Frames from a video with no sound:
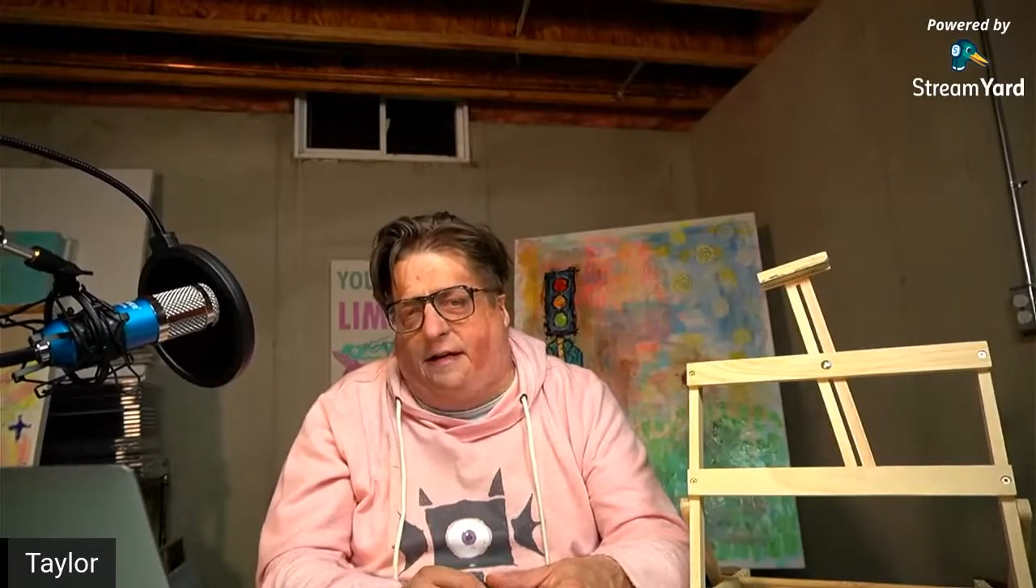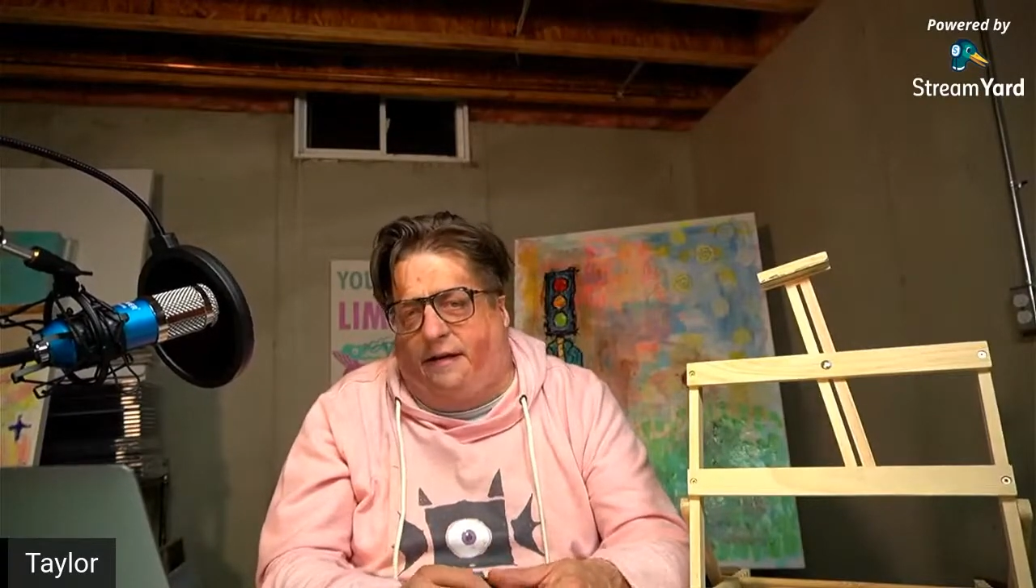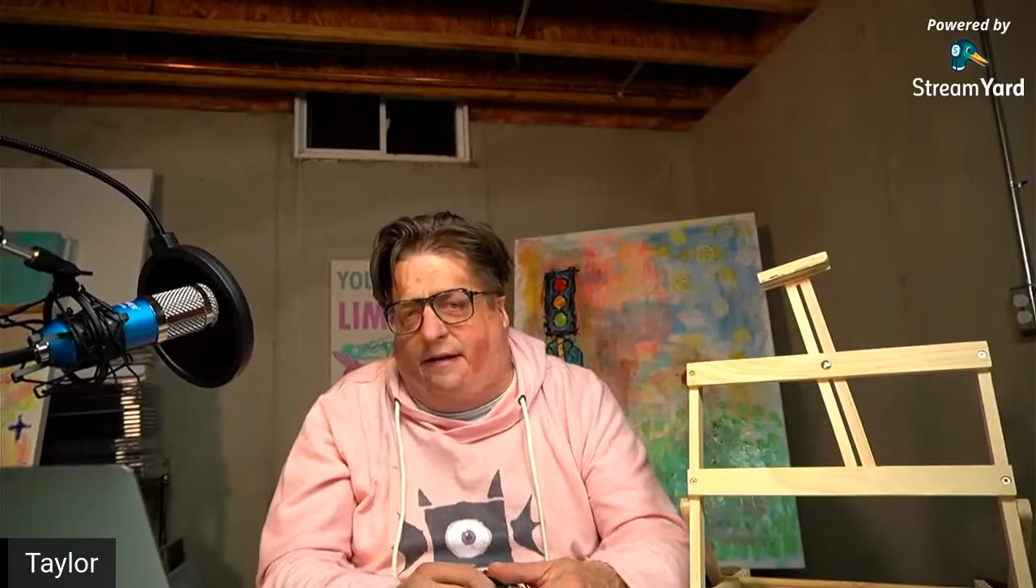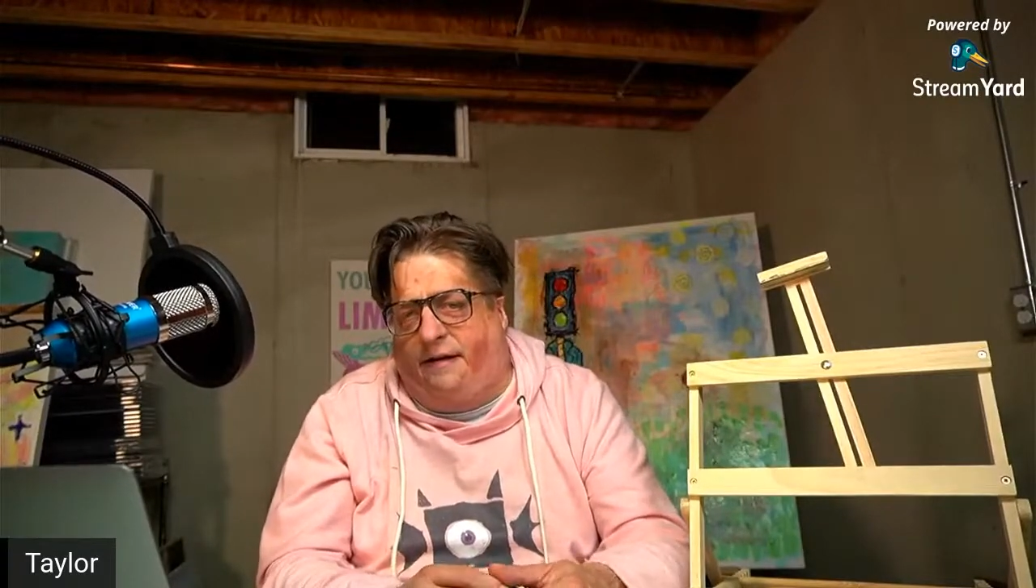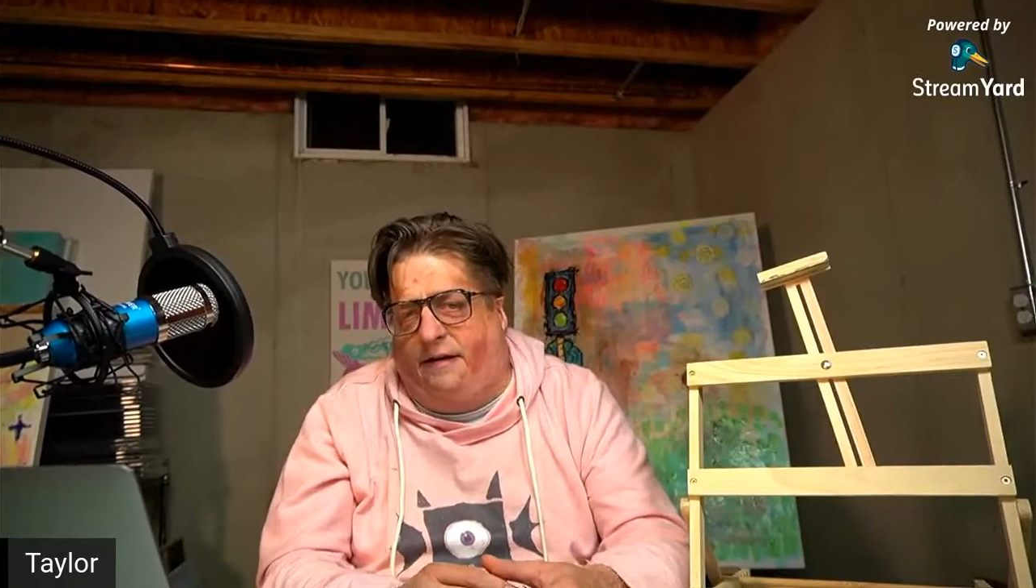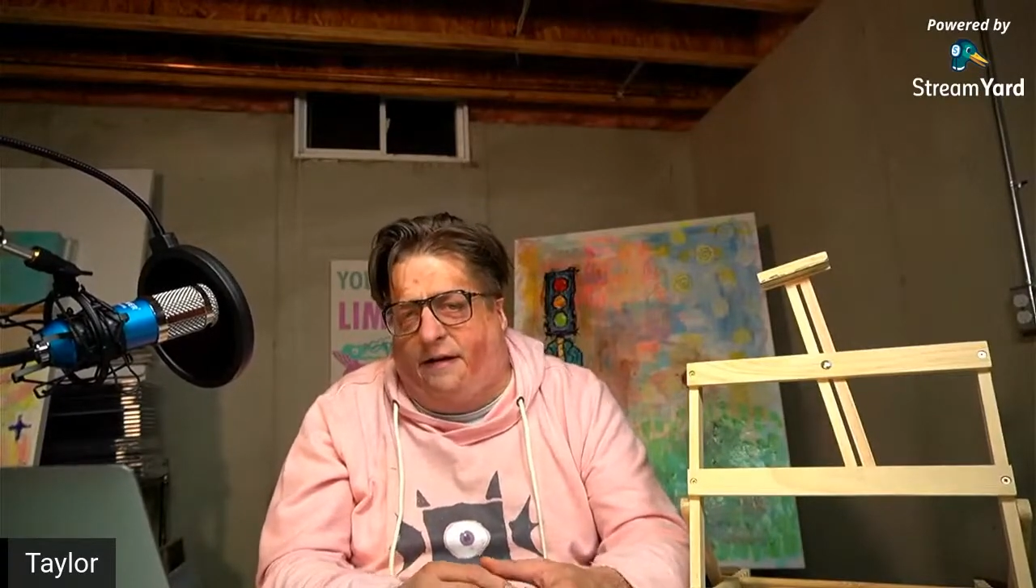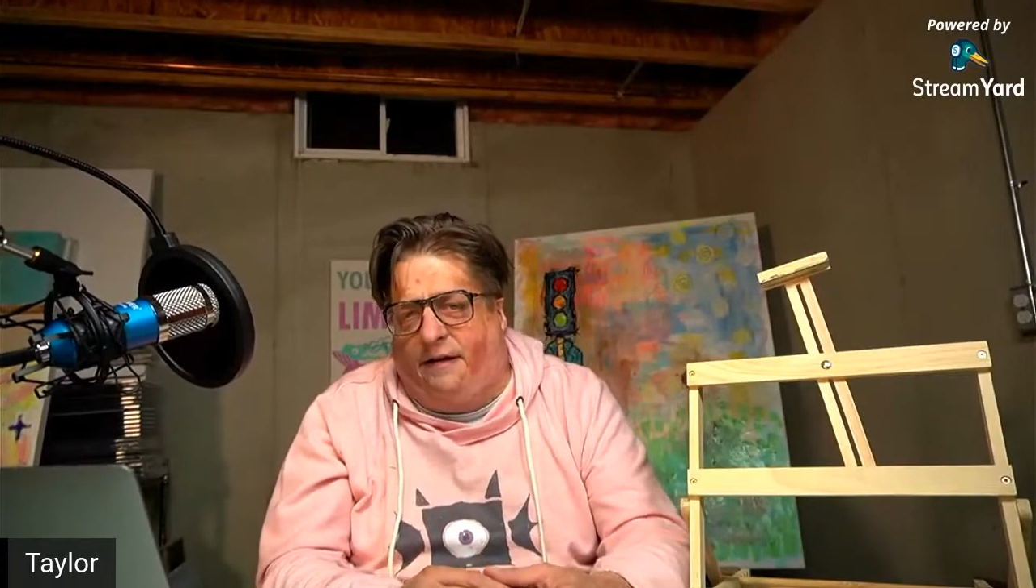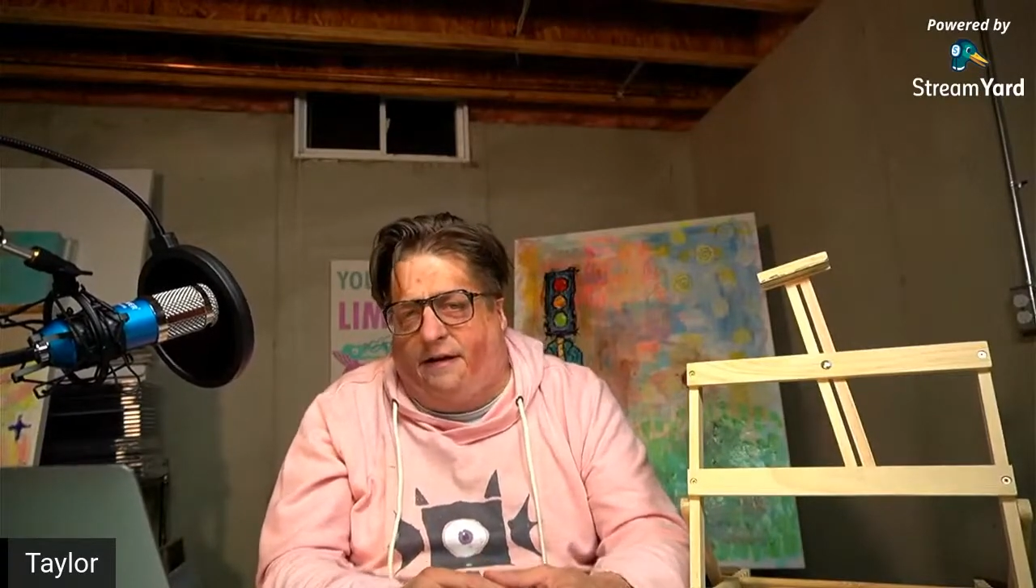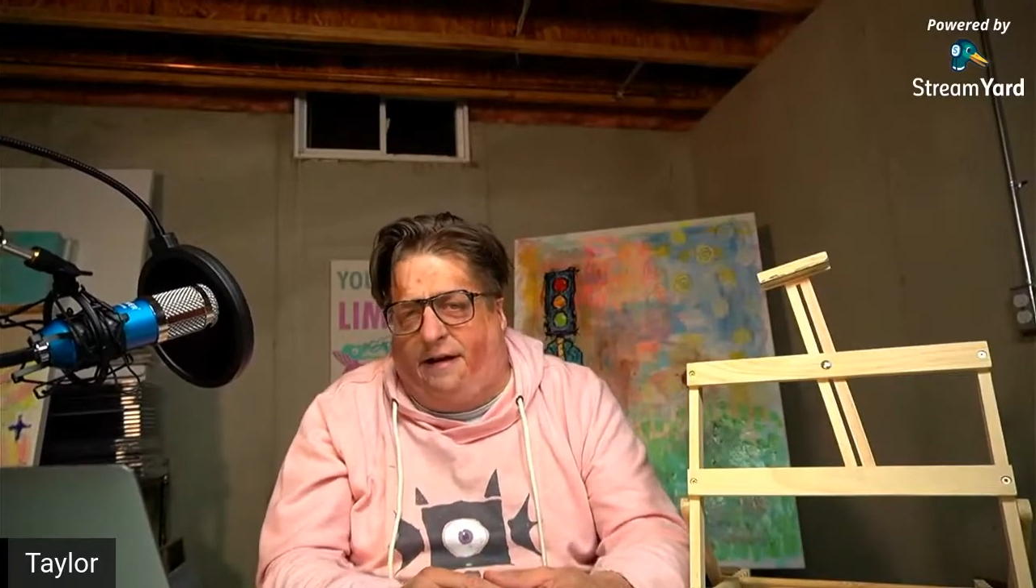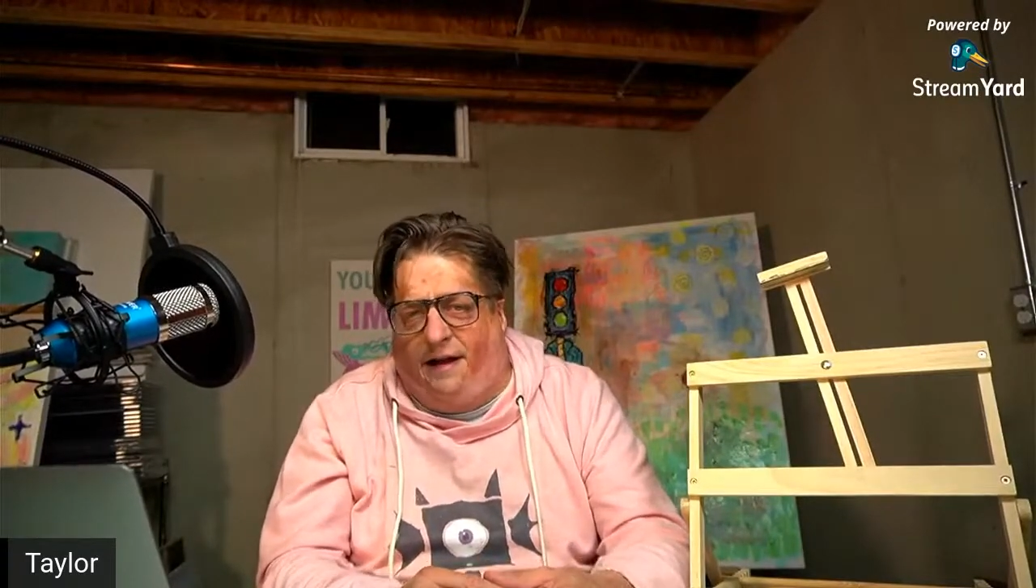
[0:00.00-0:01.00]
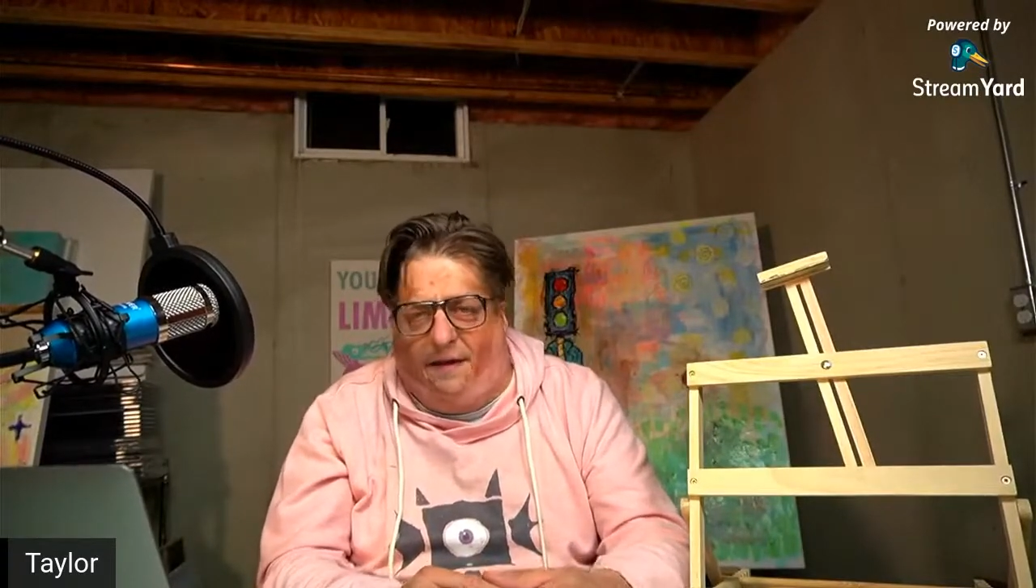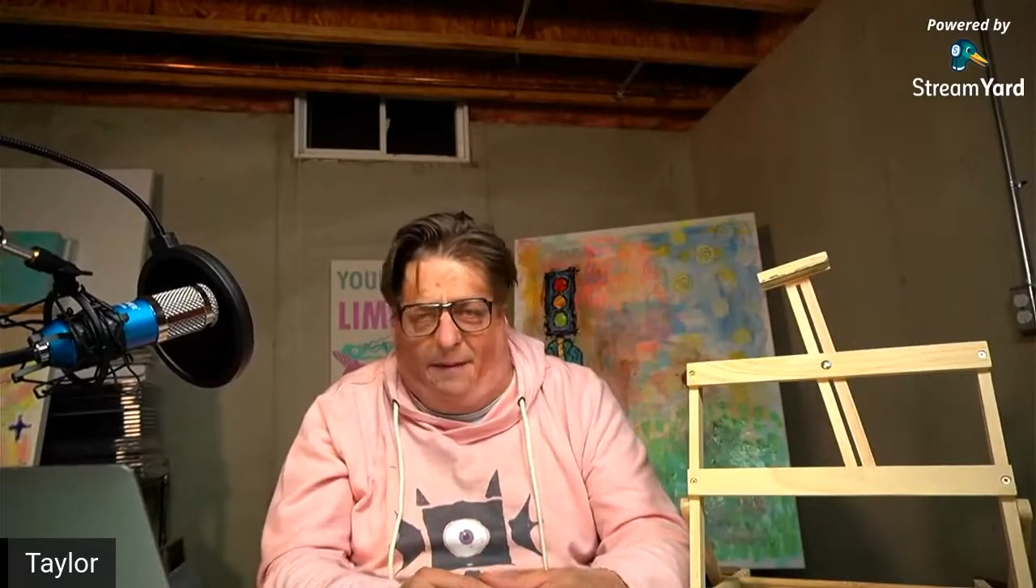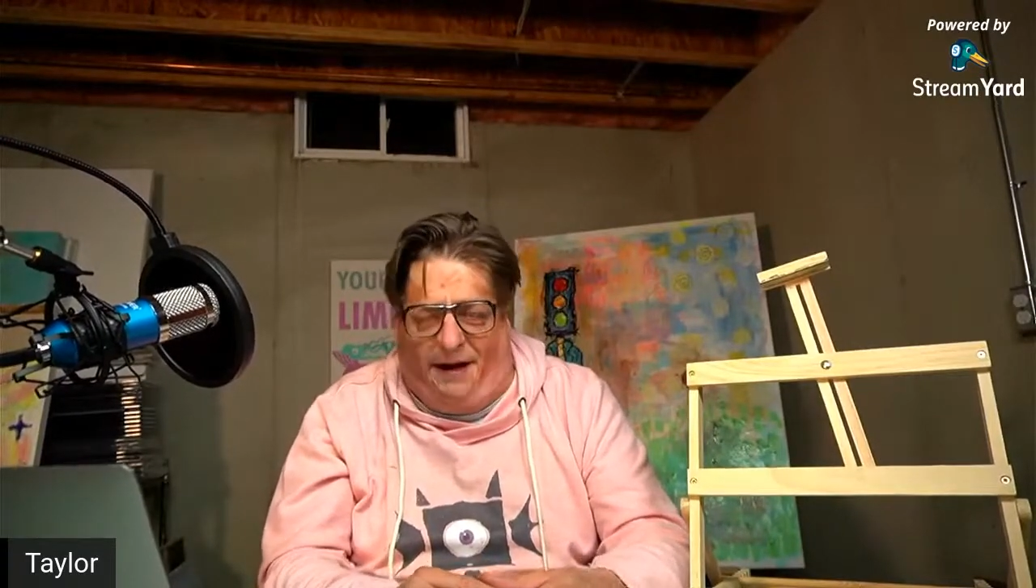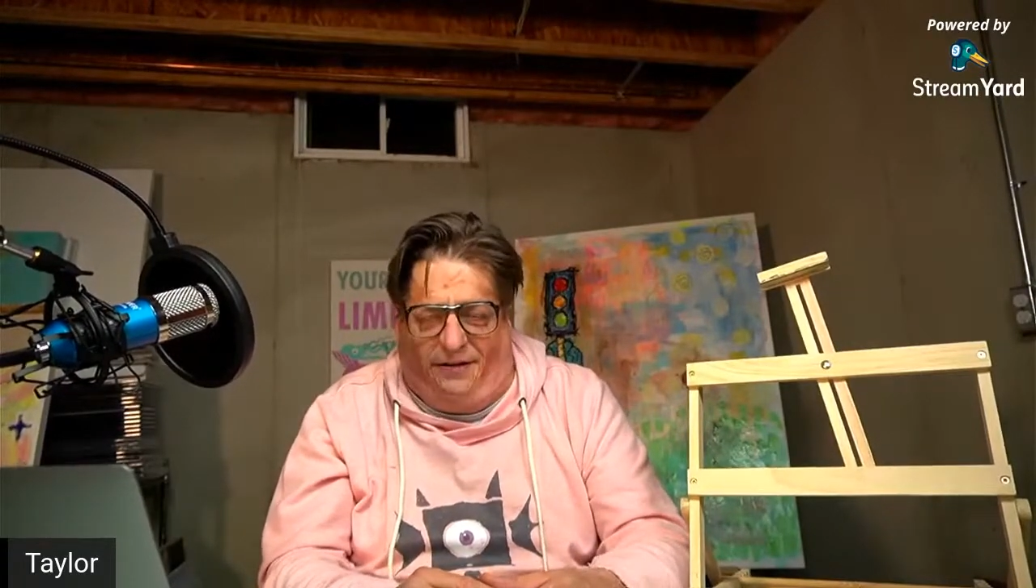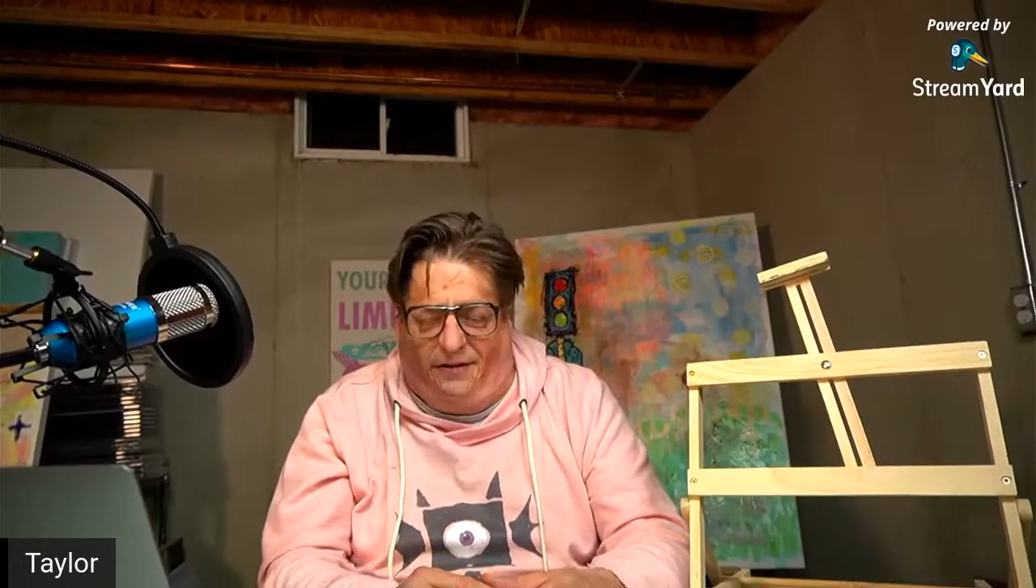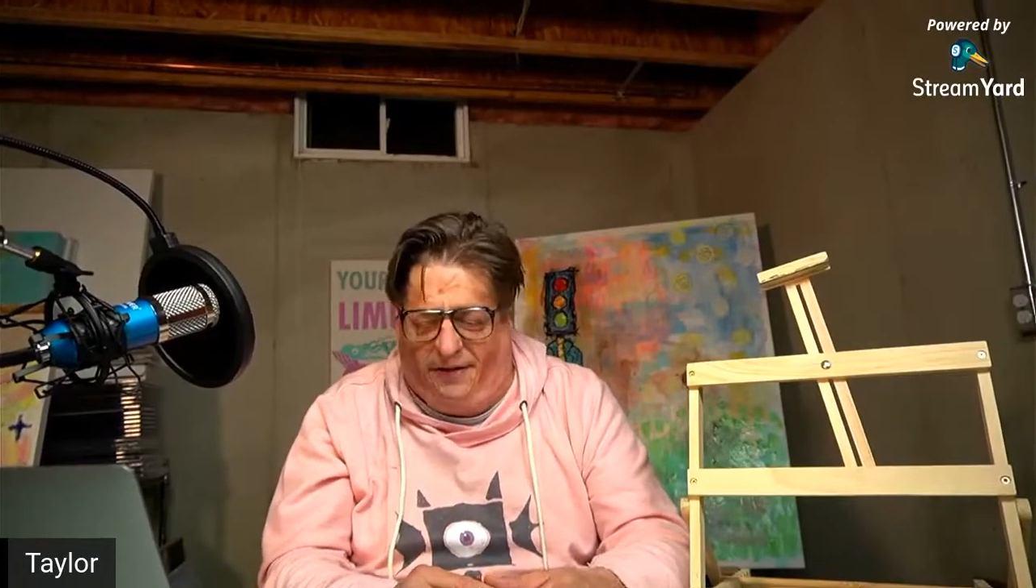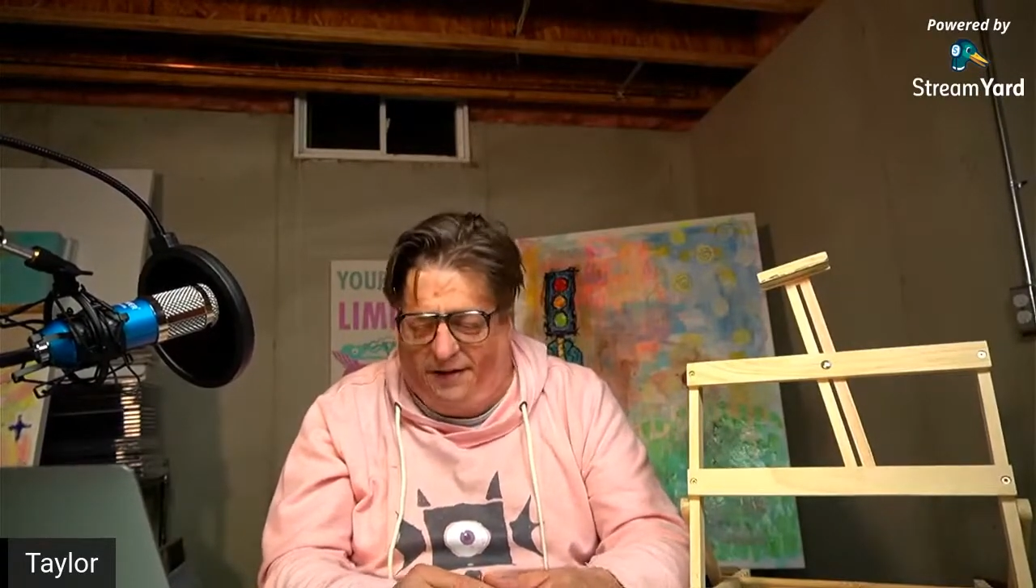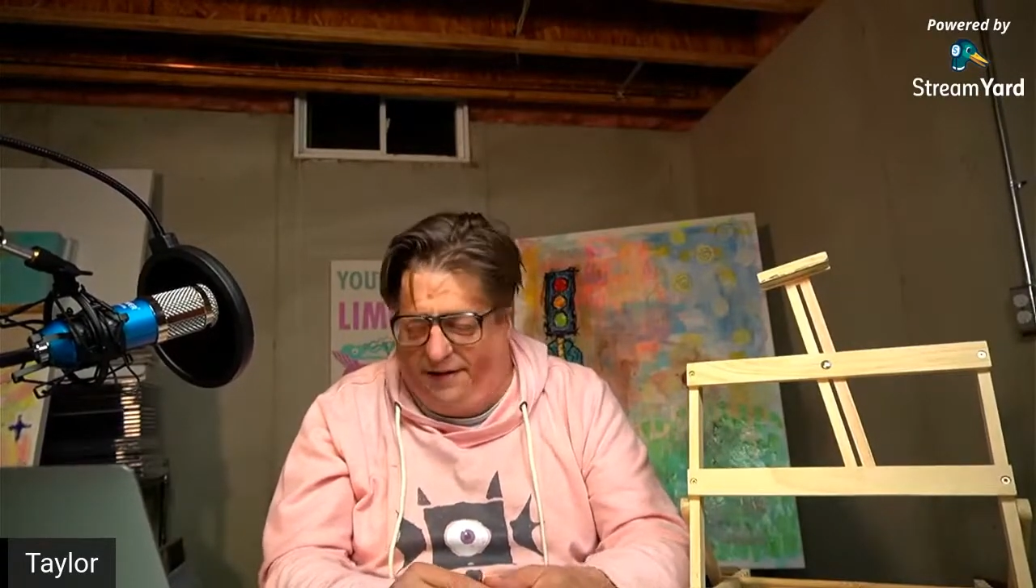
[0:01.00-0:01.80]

on the on the boxes.